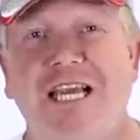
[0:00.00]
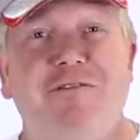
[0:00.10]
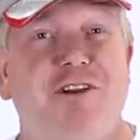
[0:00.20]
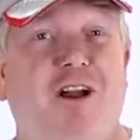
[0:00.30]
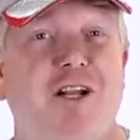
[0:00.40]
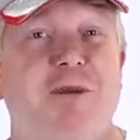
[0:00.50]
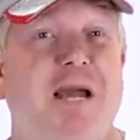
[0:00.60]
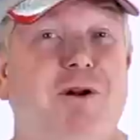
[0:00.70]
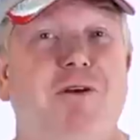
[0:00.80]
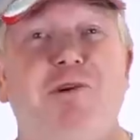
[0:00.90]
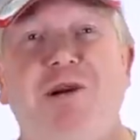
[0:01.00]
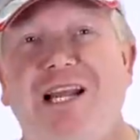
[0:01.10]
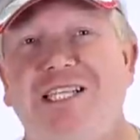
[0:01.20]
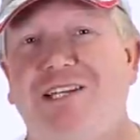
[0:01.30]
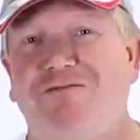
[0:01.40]
If you'd like to become an On Three
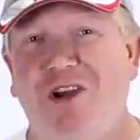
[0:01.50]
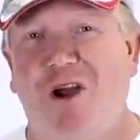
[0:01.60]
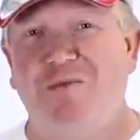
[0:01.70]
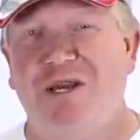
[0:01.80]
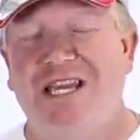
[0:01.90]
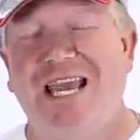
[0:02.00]
Legs VIP,